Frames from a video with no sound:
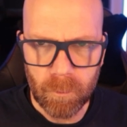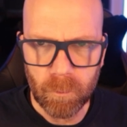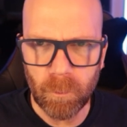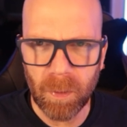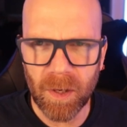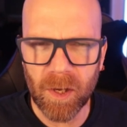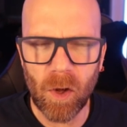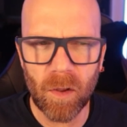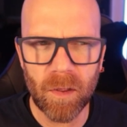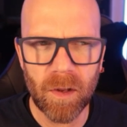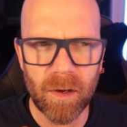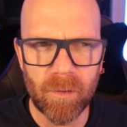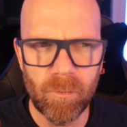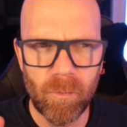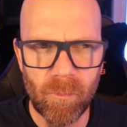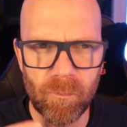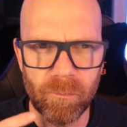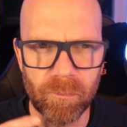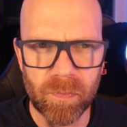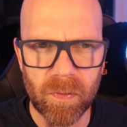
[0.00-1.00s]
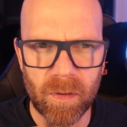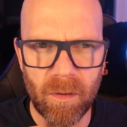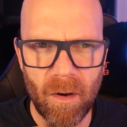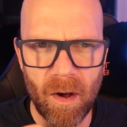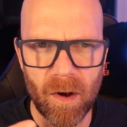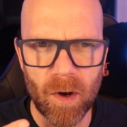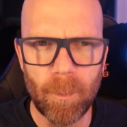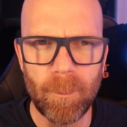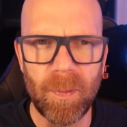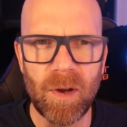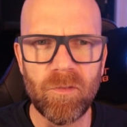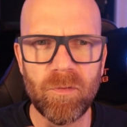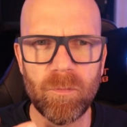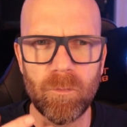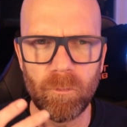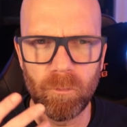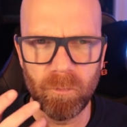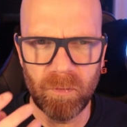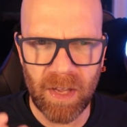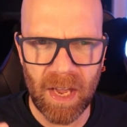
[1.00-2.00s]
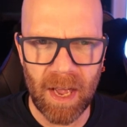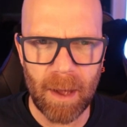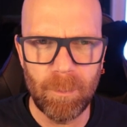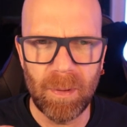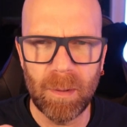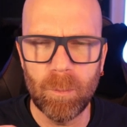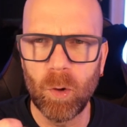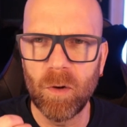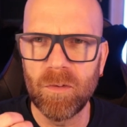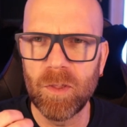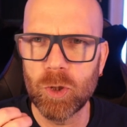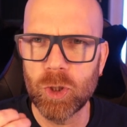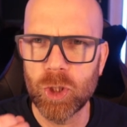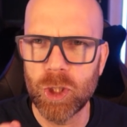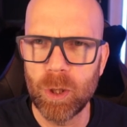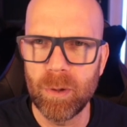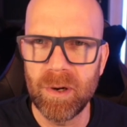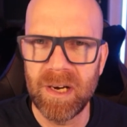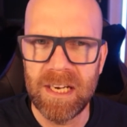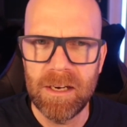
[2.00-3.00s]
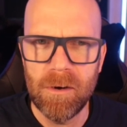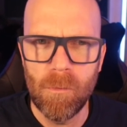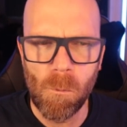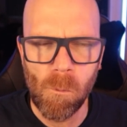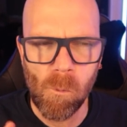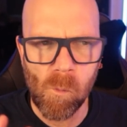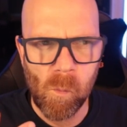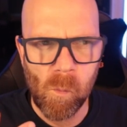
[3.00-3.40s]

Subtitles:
But I got a bit more of the chewy